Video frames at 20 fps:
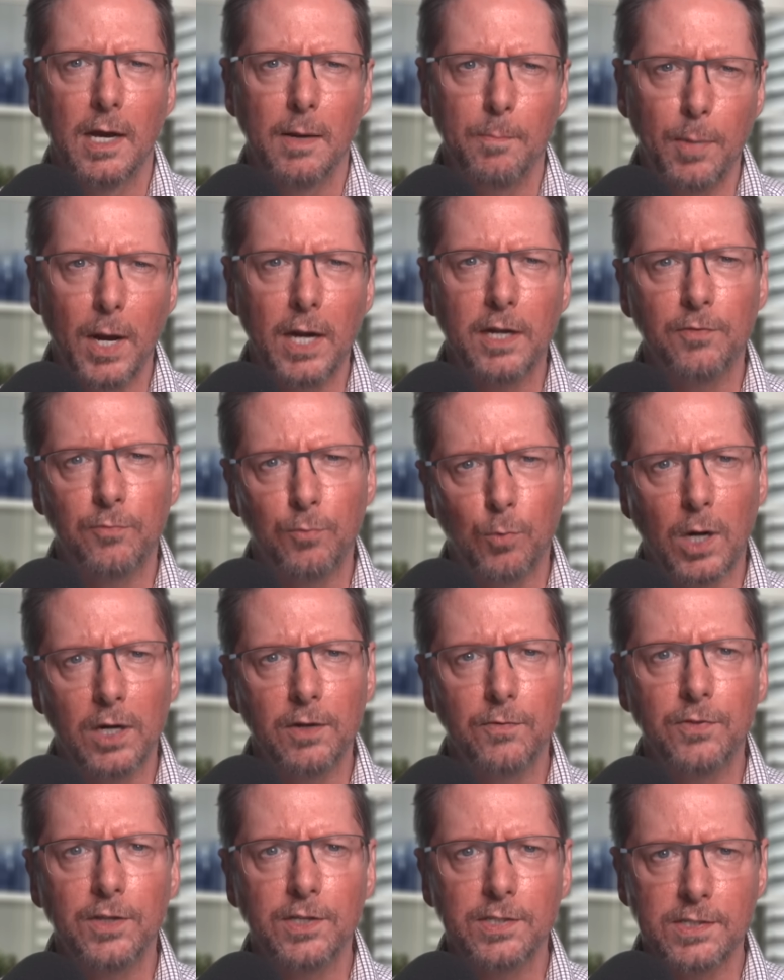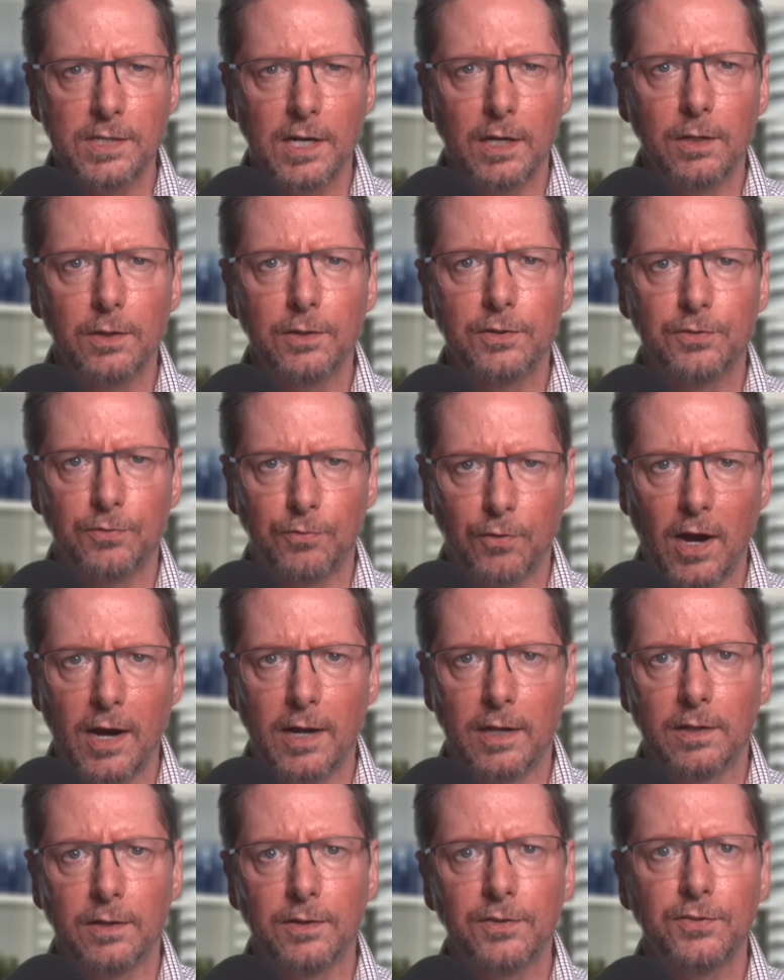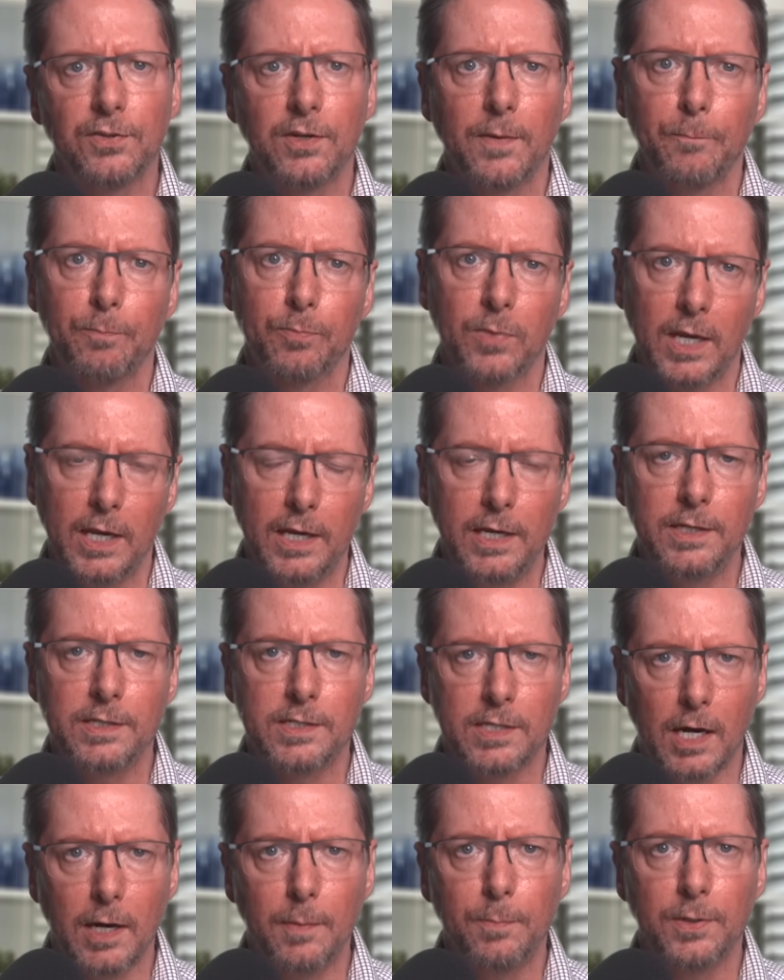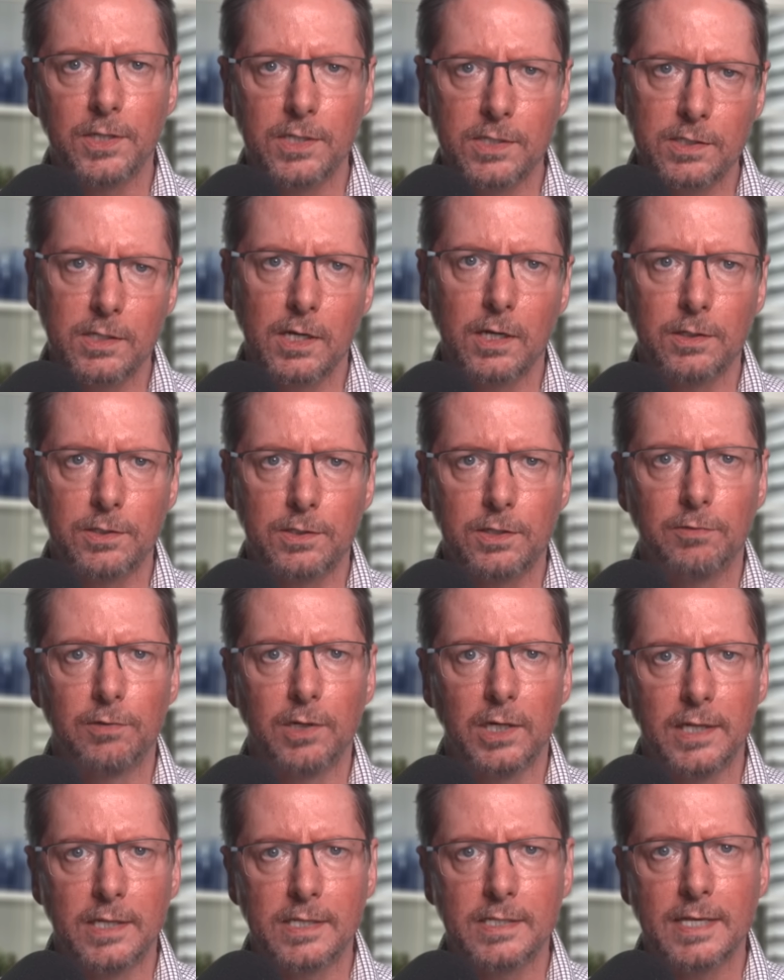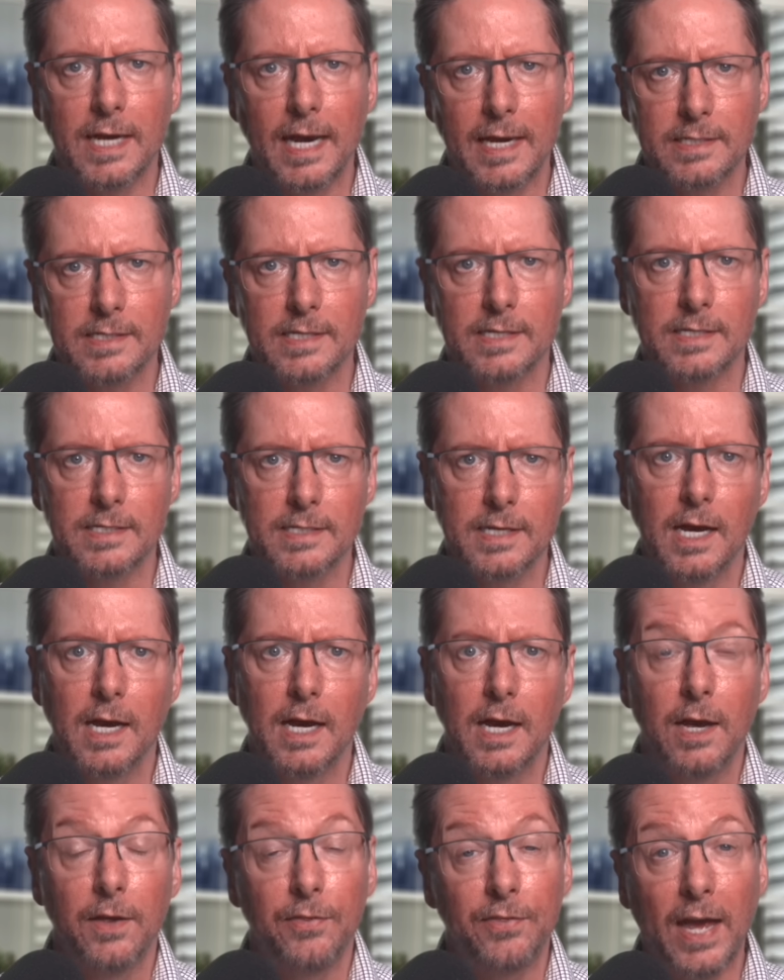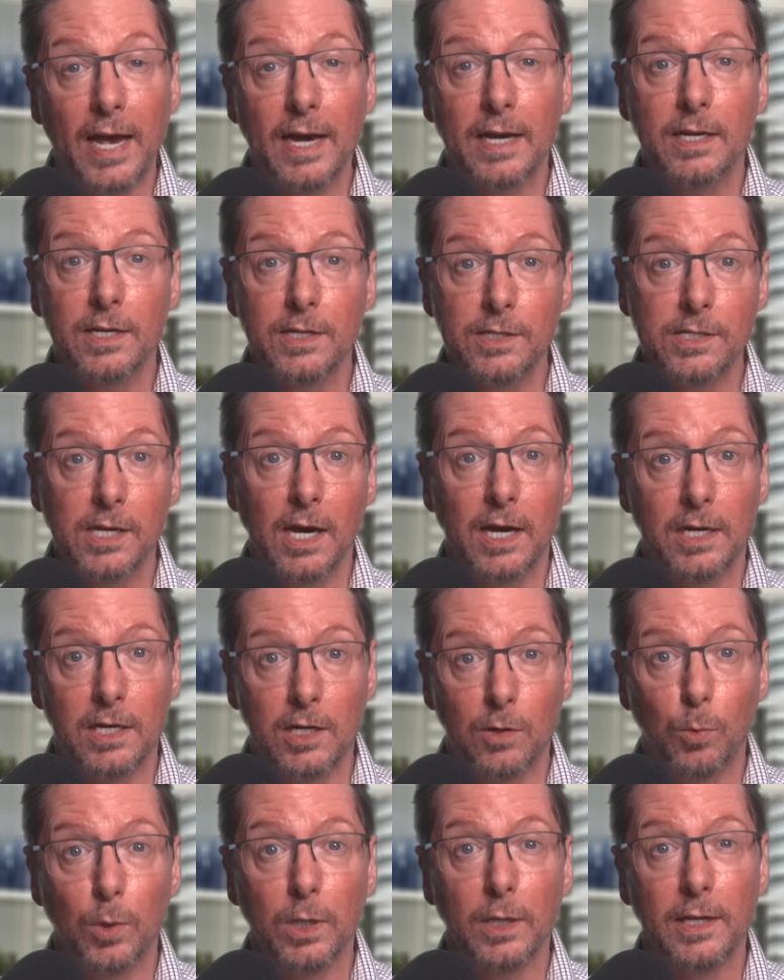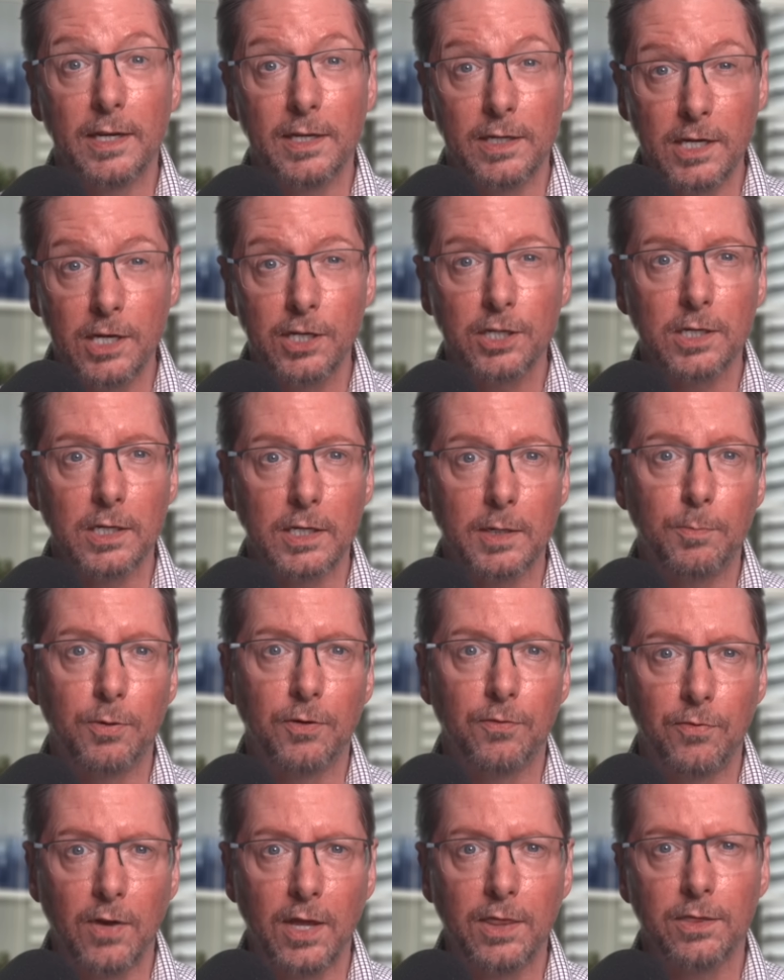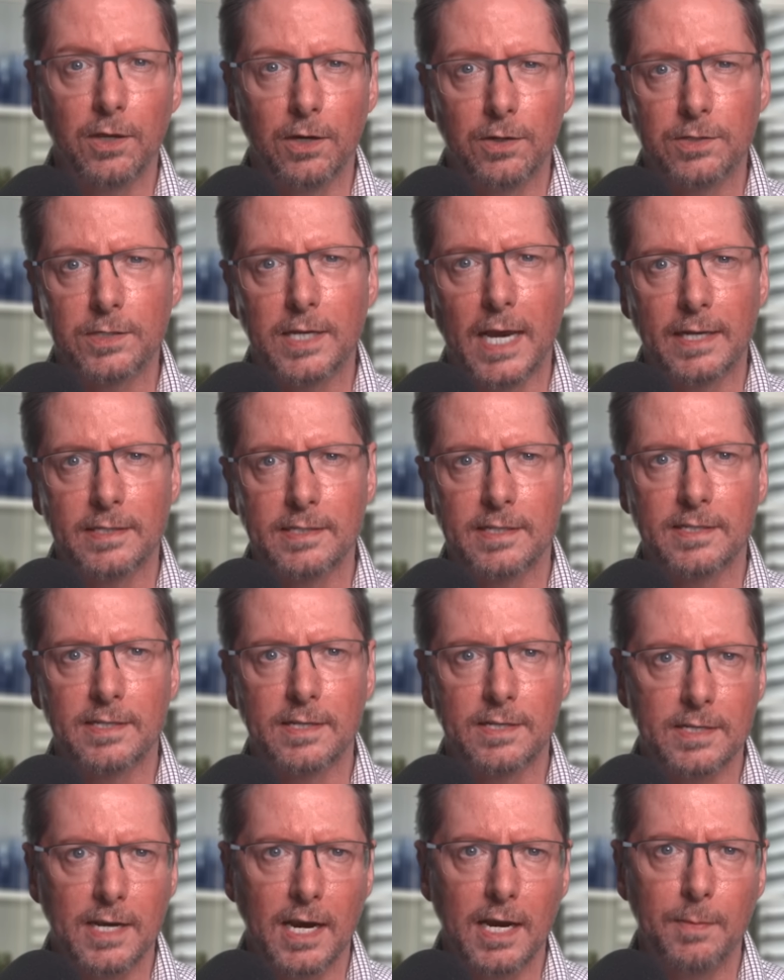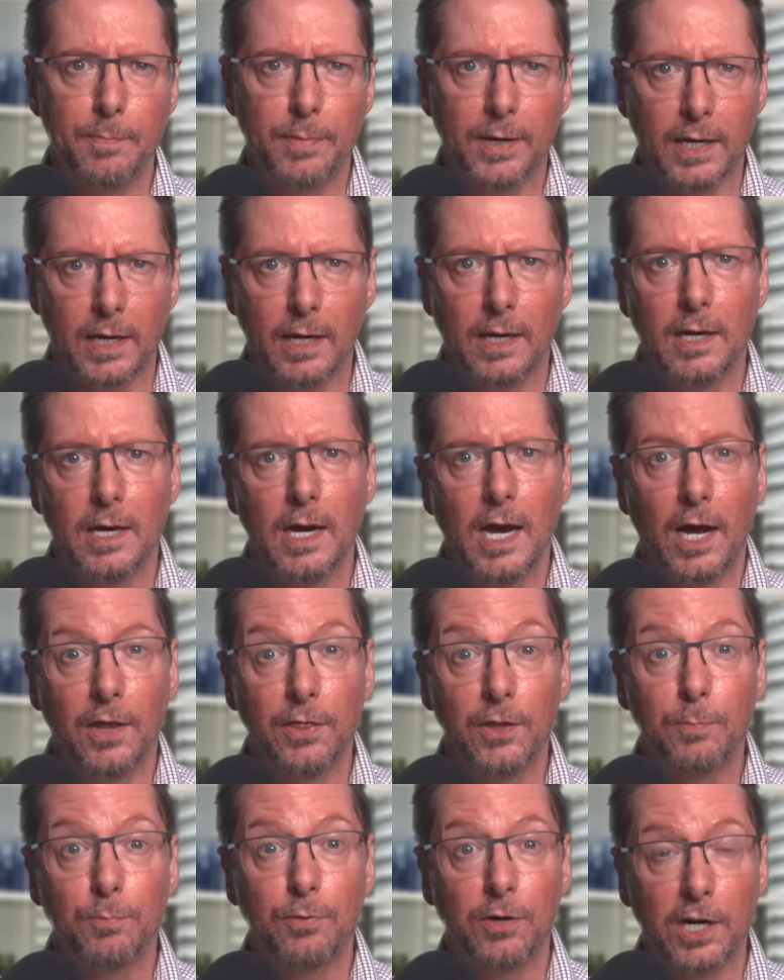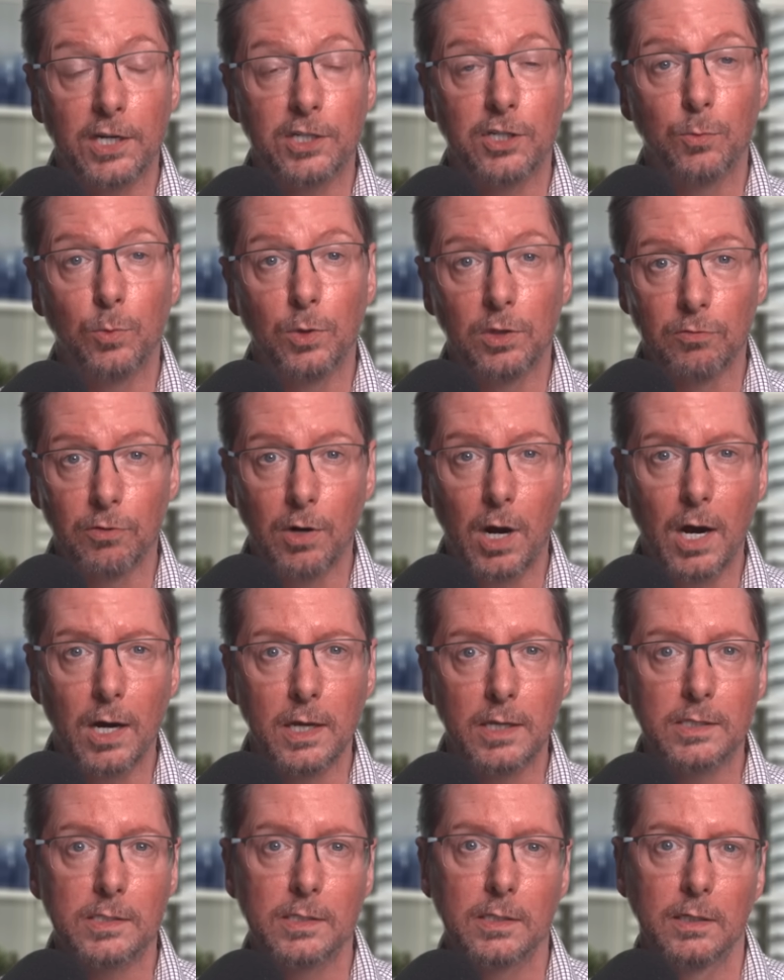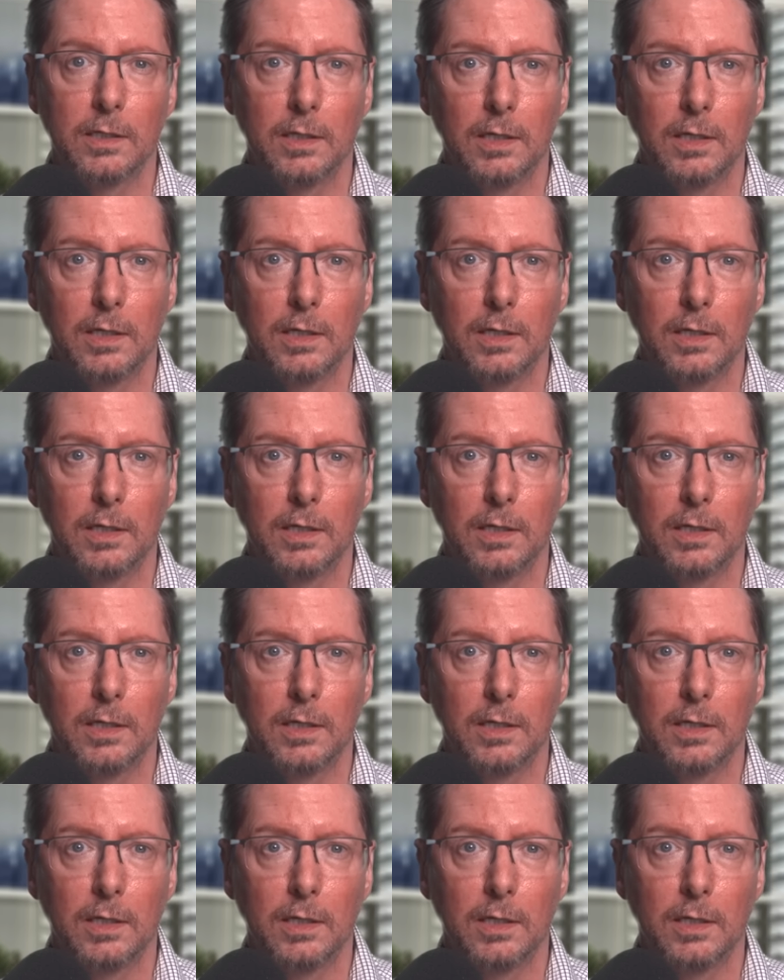But if one of the cells fails, heats up, and starts to release gases, that container will initially prevent those gases escaping and the pressure will rise.